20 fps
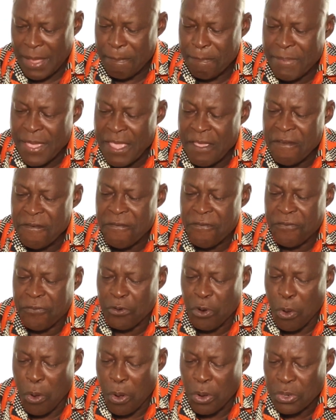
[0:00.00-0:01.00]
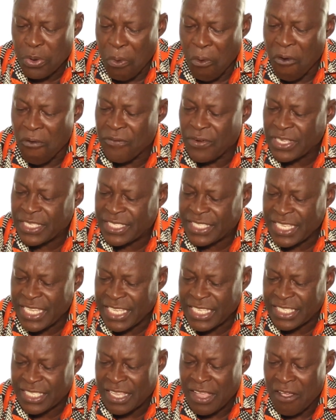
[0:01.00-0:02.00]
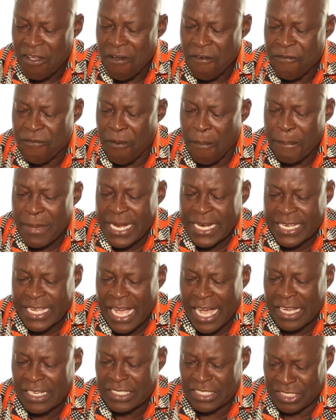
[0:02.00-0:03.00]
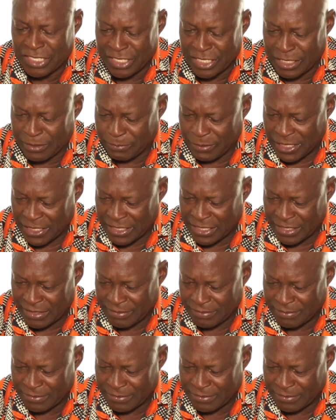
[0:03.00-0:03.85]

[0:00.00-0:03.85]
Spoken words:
being flown overseas for medical treatment.